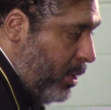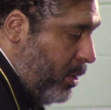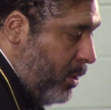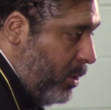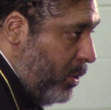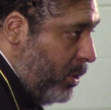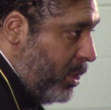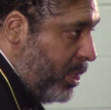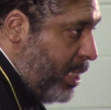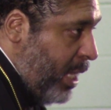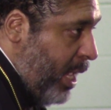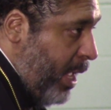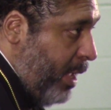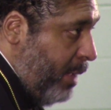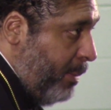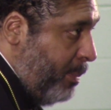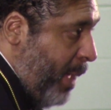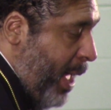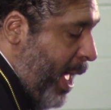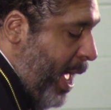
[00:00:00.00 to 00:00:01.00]
You said,
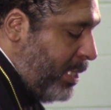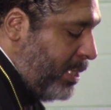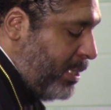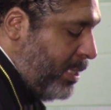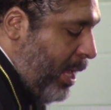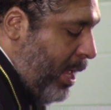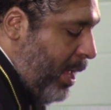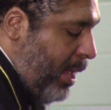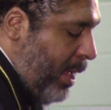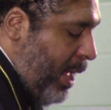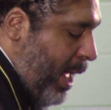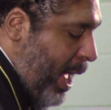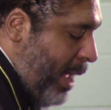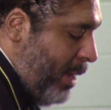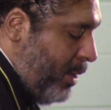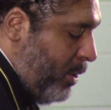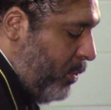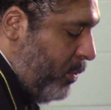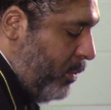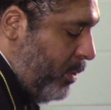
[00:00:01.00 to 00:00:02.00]
Pastor,
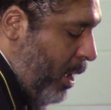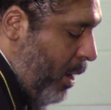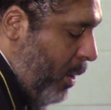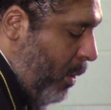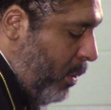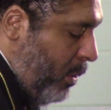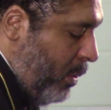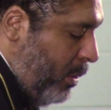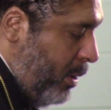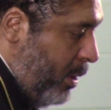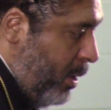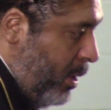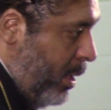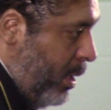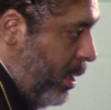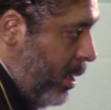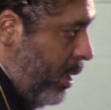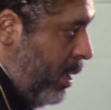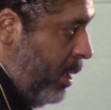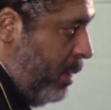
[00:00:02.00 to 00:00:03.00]
how you know?
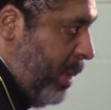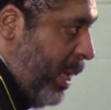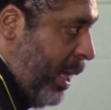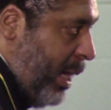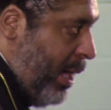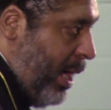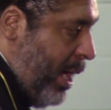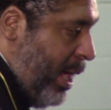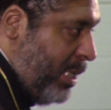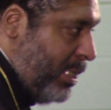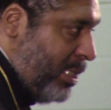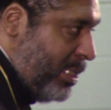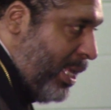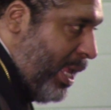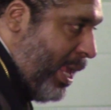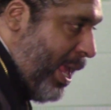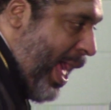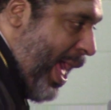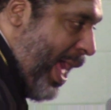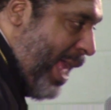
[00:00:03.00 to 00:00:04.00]
Because
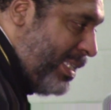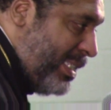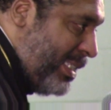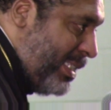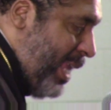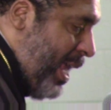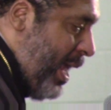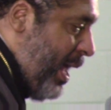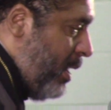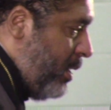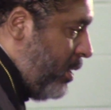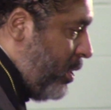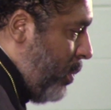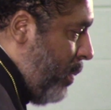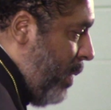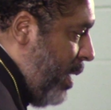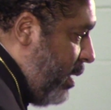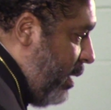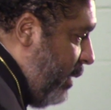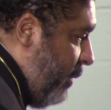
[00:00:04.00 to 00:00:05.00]
Isaiah
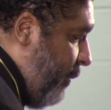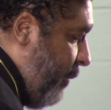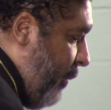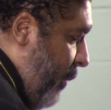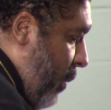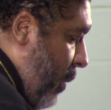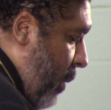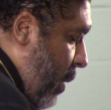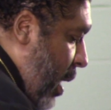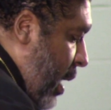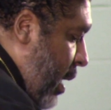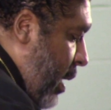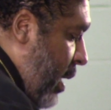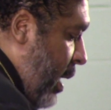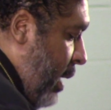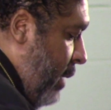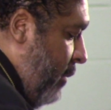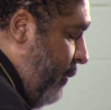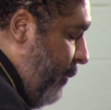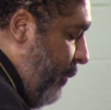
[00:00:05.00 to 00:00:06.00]

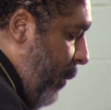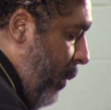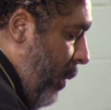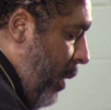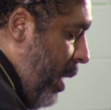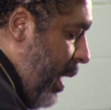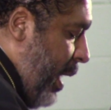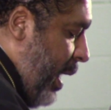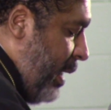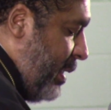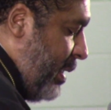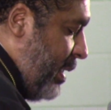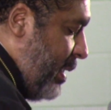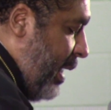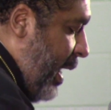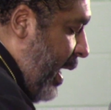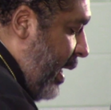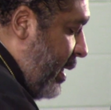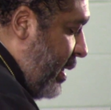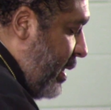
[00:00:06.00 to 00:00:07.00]

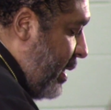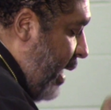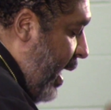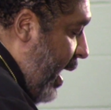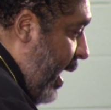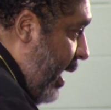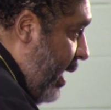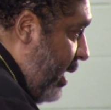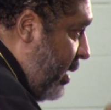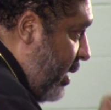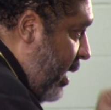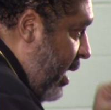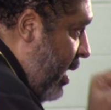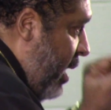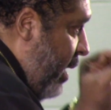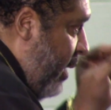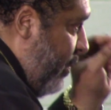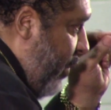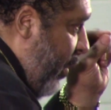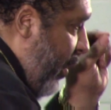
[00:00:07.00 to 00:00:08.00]
24:4-6 says,
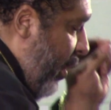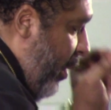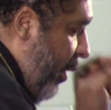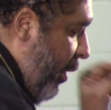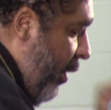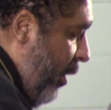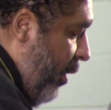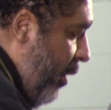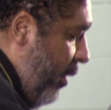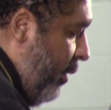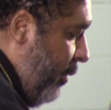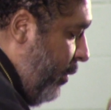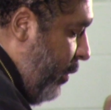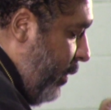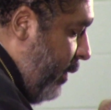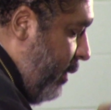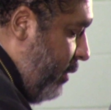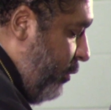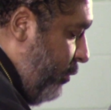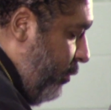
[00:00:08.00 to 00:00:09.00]
the
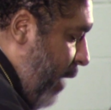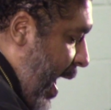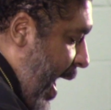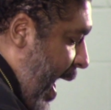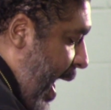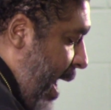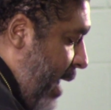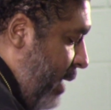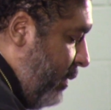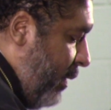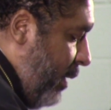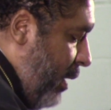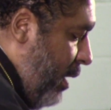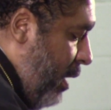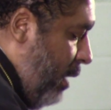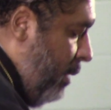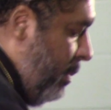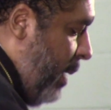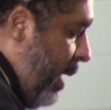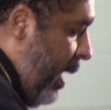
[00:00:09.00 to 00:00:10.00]
earth dries
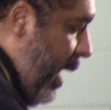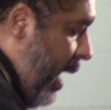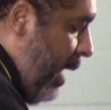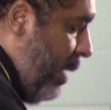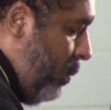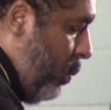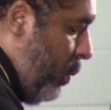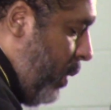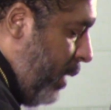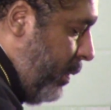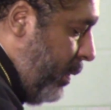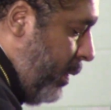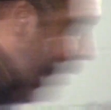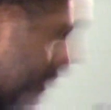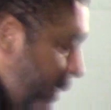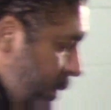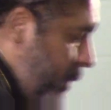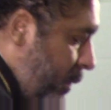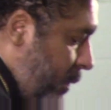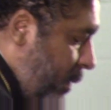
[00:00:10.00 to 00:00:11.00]
up and
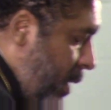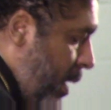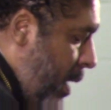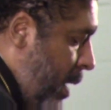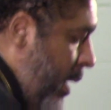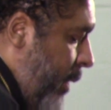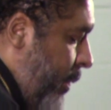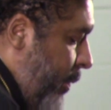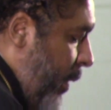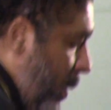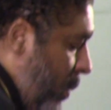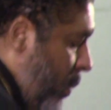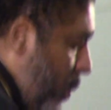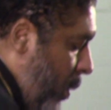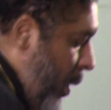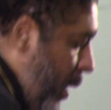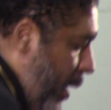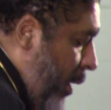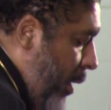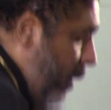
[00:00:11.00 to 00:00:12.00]
withers, the
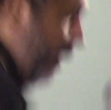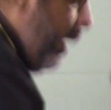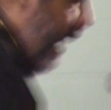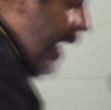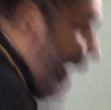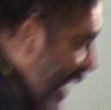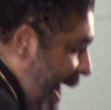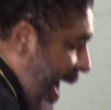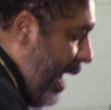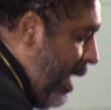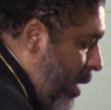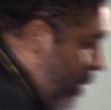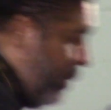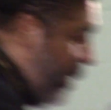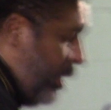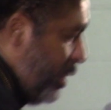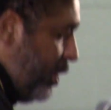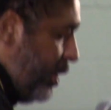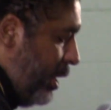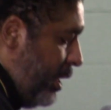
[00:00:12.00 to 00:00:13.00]
world
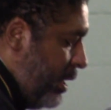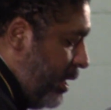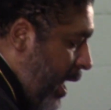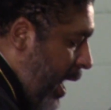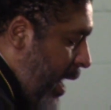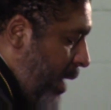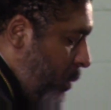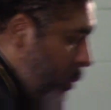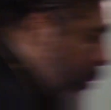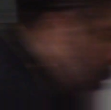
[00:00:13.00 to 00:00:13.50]
languishes and